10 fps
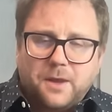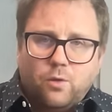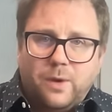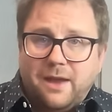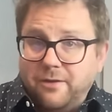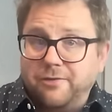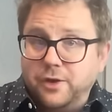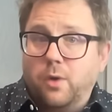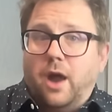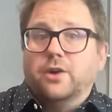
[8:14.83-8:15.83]
we have a
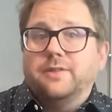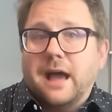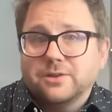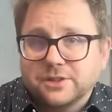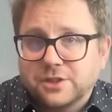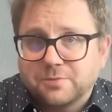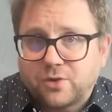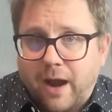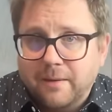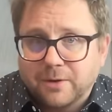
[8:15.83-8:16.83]
few hundred thousand
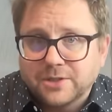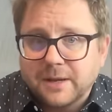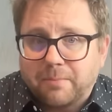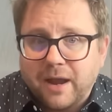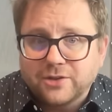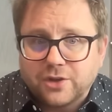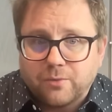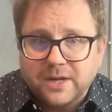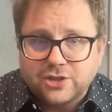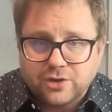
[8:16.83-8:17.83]
subscribers at Brownstone
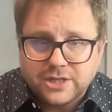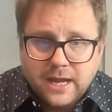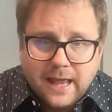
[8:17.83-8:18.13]
Research.